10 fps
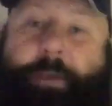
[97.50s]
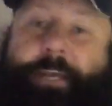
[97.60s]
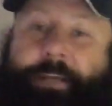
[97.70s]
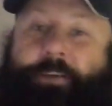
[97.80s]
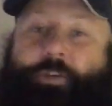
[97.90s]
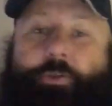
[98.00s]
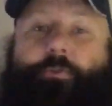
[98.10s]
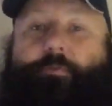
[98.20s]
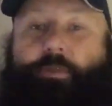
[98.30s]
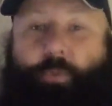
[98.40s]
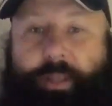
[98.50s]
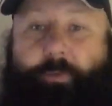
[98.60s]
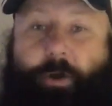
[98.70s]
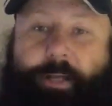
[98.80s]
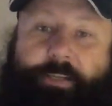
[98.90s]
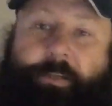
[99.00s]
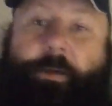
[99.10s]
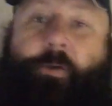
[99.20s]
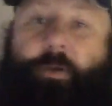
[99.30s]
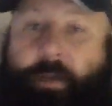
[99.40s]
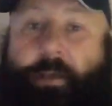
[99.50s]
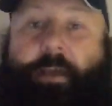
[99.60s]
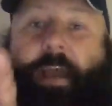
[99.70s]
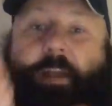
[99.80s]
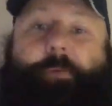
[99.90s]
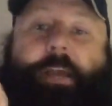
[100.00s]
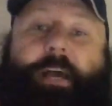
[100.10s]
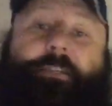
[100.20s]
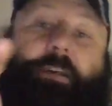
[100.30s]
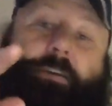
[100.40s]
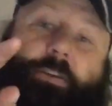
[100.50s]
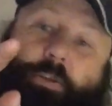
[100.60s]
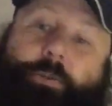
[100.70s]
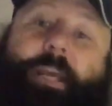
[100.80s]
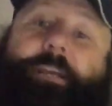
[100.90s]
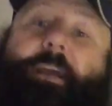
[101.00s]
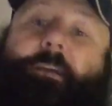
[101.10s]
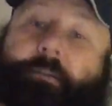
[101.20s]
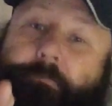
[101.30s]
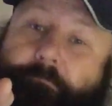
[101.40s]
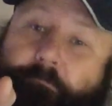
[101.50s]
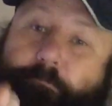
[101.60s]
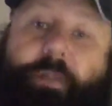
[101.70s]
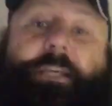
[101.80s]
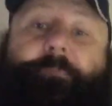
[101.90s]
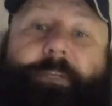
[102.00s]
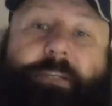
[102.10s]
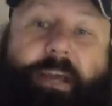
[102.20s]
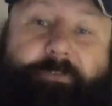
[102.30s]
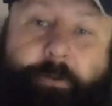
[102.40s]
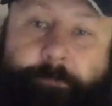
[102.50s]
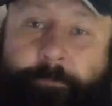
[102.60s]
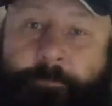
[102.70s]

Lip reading: Pick and choose what they want us to know. Anyway, guys, you take care. Please be safe.